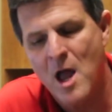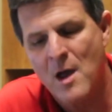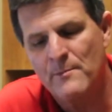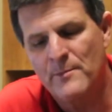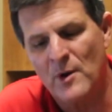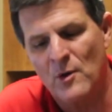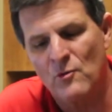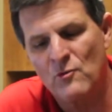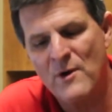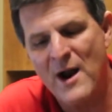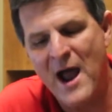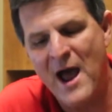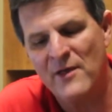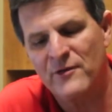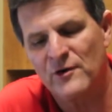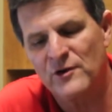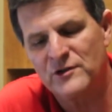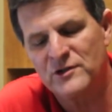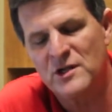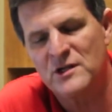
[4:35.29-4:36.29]
but
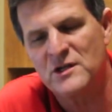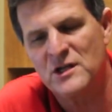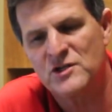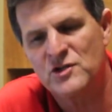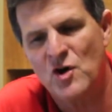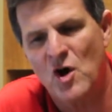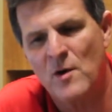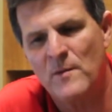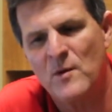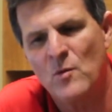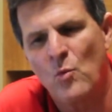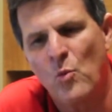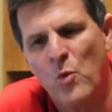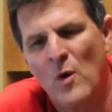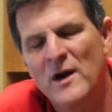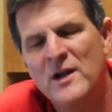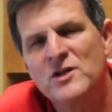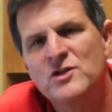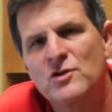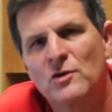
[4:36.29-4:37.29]
rather to determine
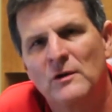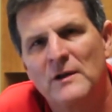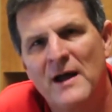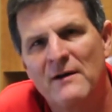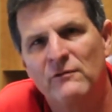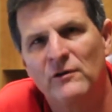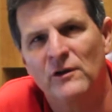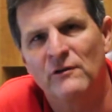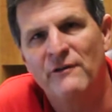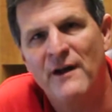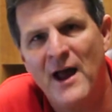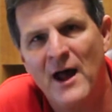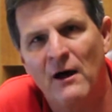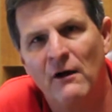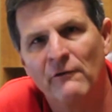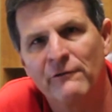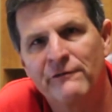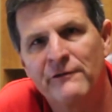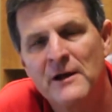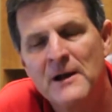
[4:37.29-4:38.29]
what is your level of
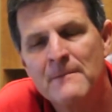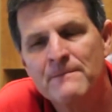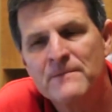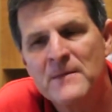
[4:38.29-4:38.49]
health